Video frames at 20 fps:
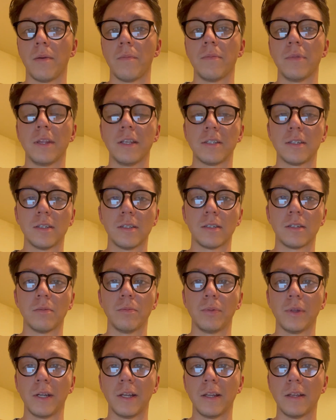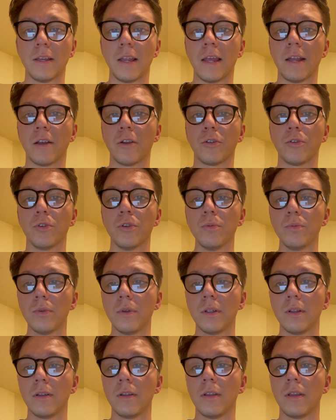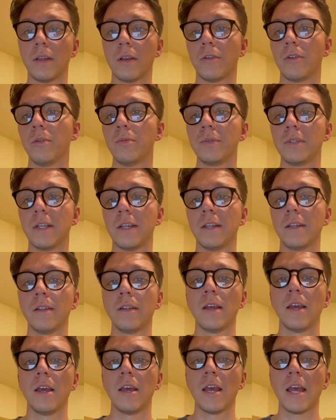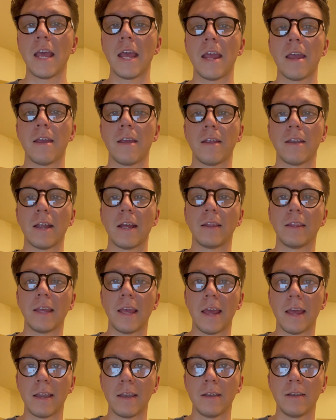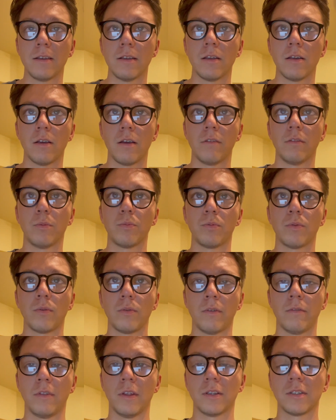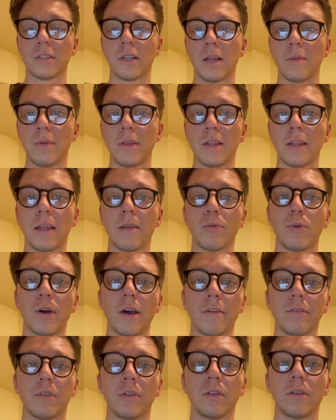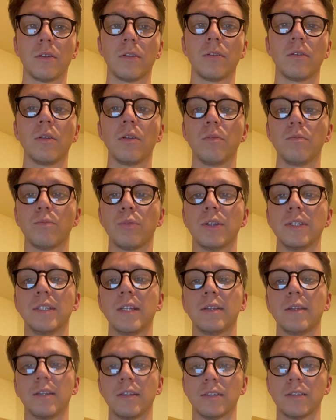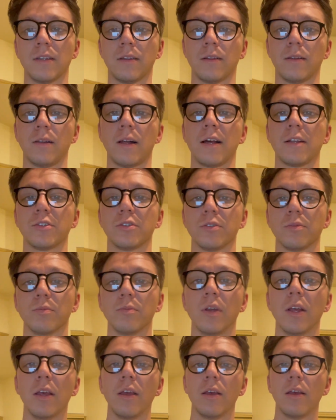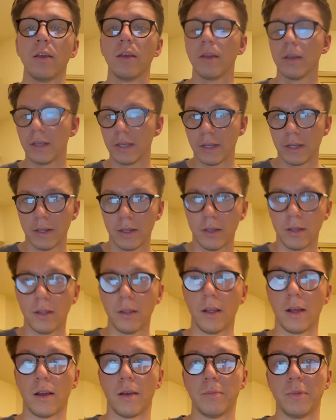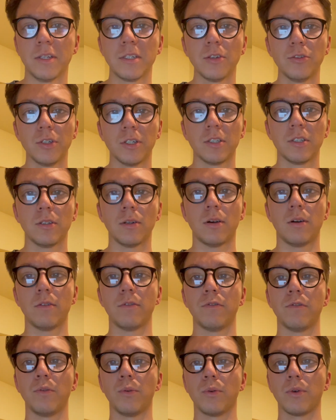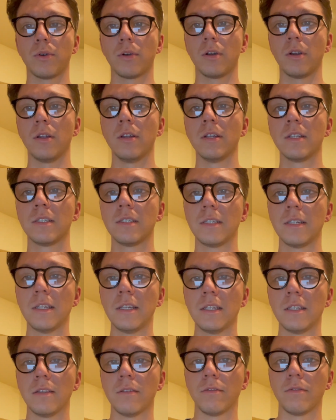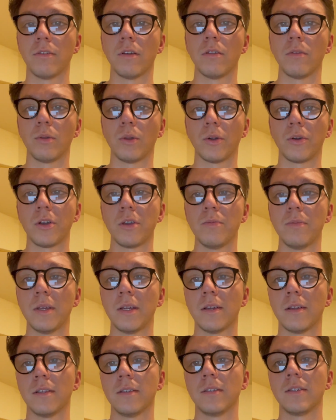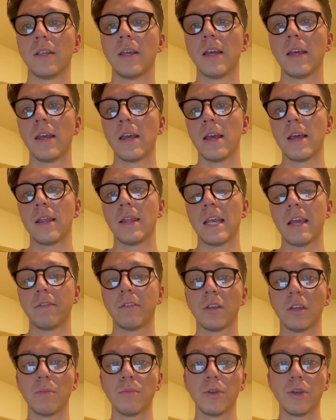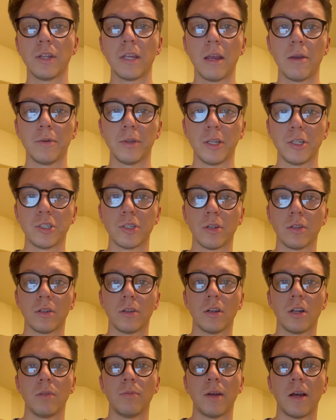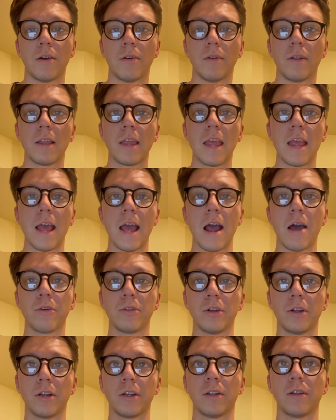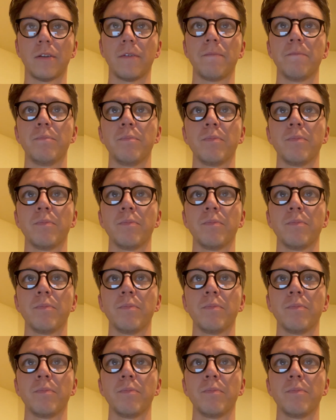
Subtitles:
This is completed in a group setting, and at the end of the assignment, they will have to present this to the classroom. This addresses all four C's of learning because they have to communicate with each other about how they're gonna,